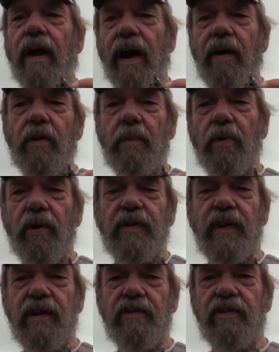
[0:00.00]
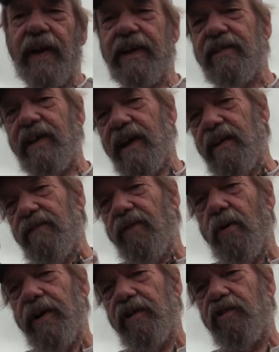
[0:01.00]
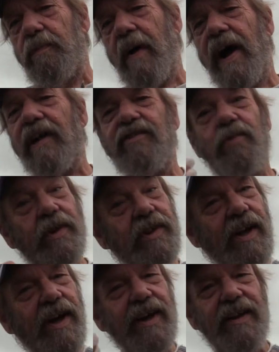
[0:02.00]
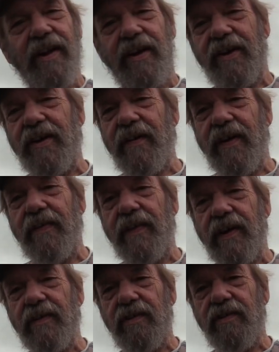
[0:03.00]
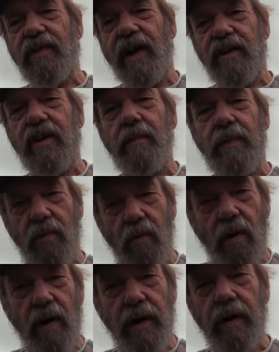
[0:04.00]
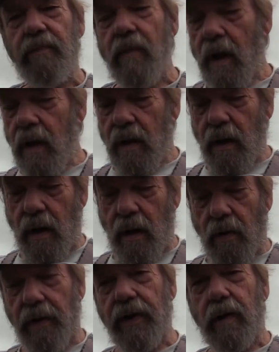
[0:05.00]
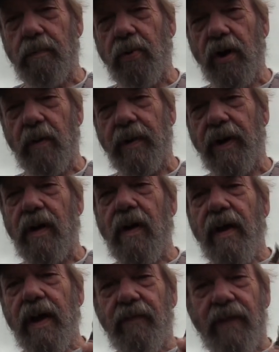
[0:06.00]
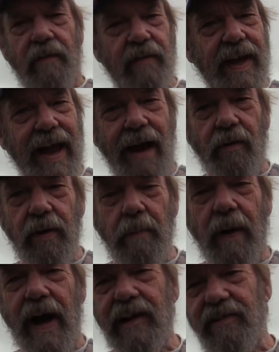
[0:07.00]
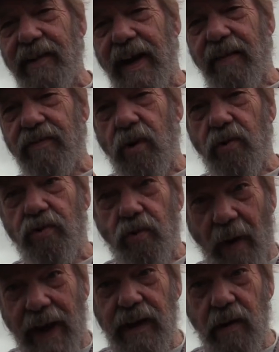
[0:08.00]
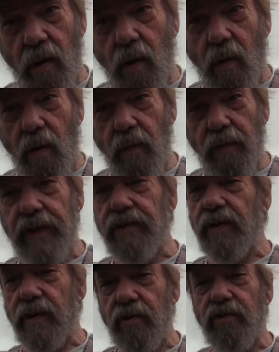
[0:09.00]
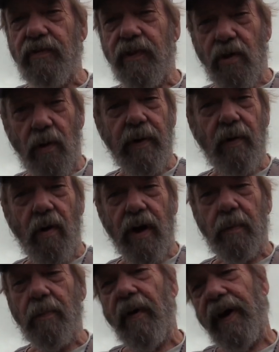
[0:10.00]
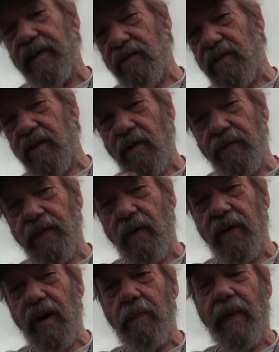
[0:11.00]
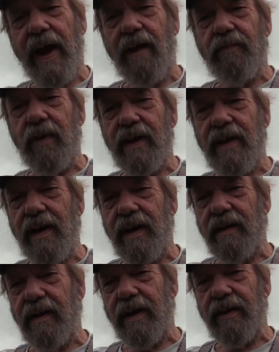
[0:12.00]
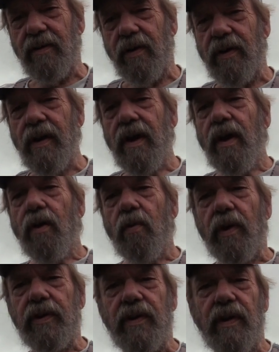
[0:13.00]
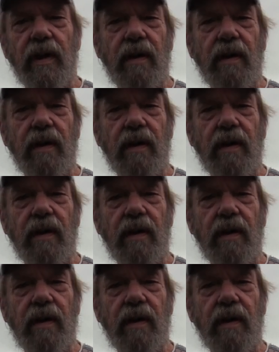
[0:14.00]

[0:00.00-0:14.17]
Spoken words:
I would put these, like say, in 4-inch pots with kitty litter and then set them in water. Or you could put them in, if you have gallon pots that have no drain hole, these are used for growing water plants, you know, fill it up half with kitty litter or with